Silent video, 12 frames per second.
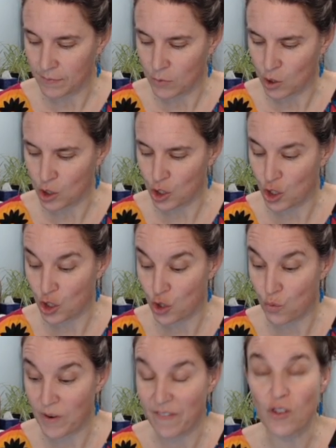or
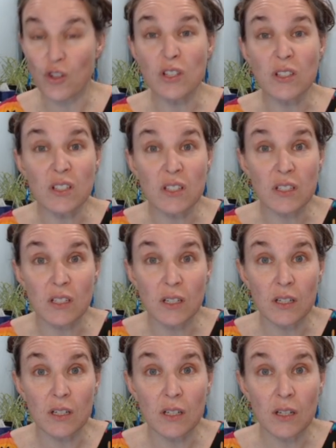shrivels,
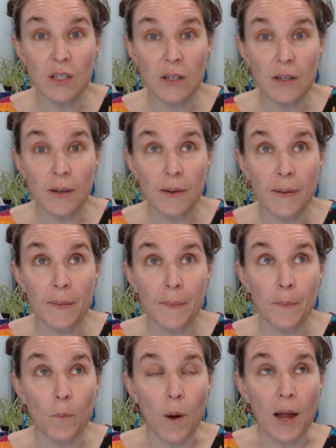
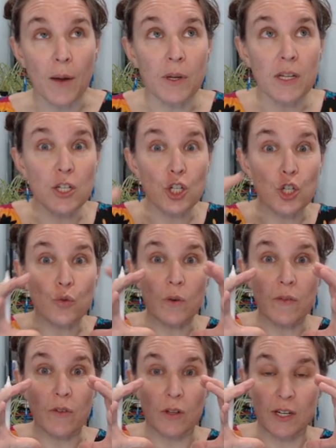why would it shrivel?